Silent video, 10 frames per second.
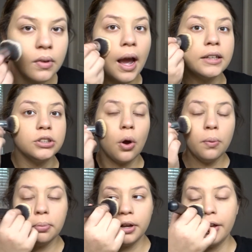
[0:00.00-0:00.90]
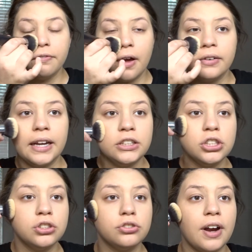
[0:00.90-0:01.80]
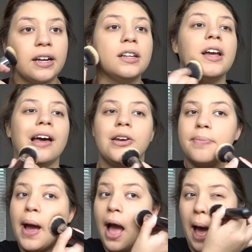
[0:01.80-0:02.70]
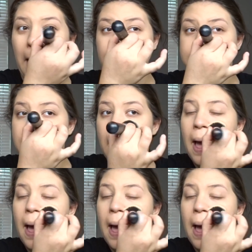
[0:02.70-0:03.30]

I don't put foundation directly under my eyes.